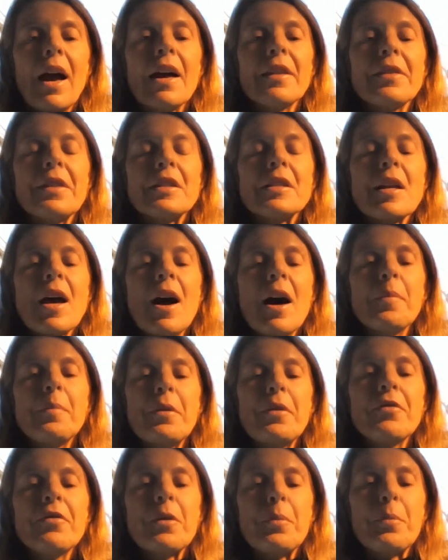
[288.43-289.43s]
At the
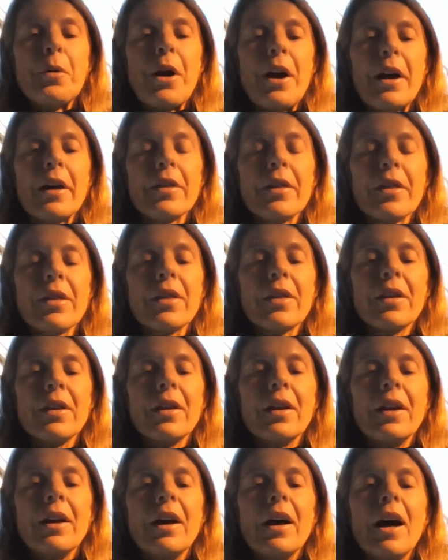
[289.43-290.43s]
top of the breath,
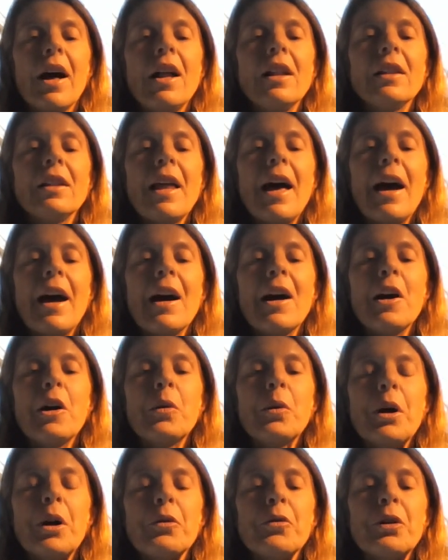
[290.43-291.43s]

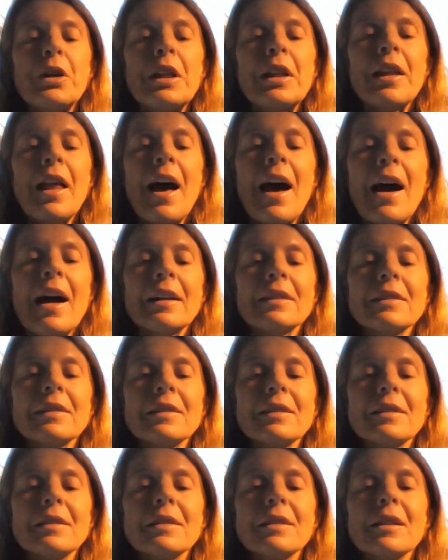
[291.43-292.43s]
allow a
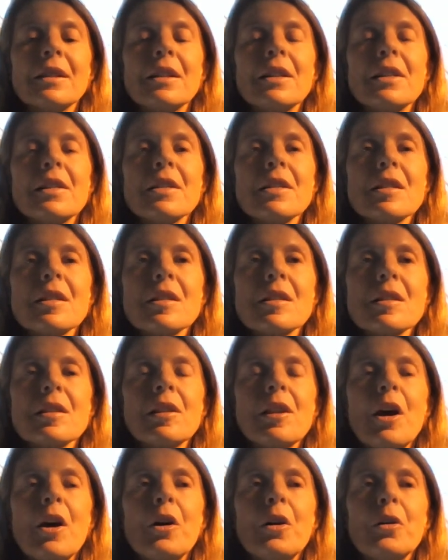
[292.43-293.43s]
relaxed,
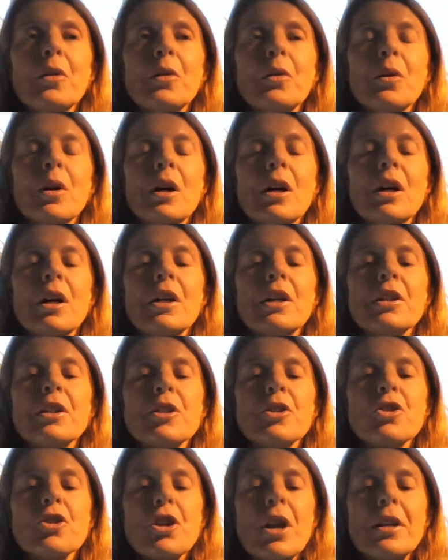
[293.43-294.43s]
slow,
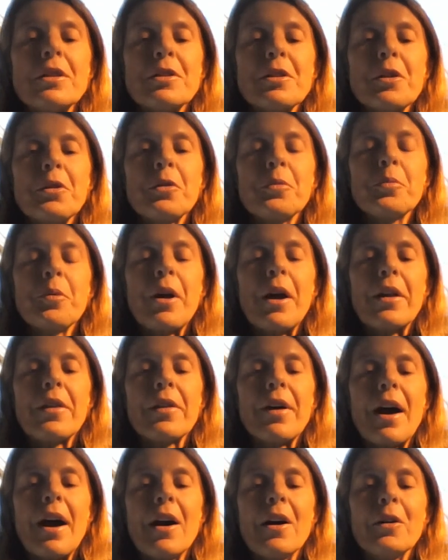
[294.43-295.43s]
gentle
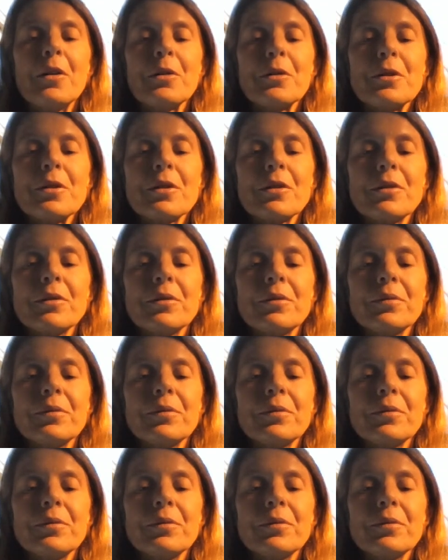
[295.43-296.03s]
breath out.